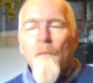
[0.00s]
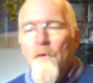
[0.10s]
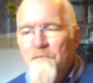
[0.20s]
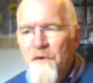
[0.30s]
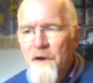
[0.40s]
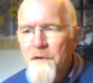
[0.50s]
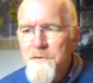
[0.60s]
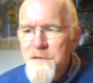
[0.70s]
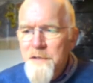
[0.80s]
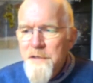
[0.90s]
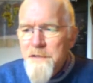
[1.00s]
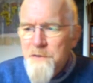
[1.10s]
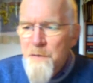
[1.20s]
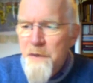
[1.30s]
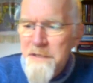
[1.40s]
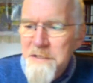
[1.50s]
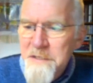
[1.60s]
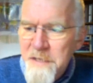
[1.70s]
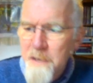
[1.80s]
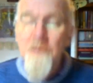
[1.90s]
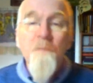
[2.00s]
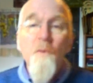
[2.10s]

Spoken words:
Morning folks, it's 20 to 10 in the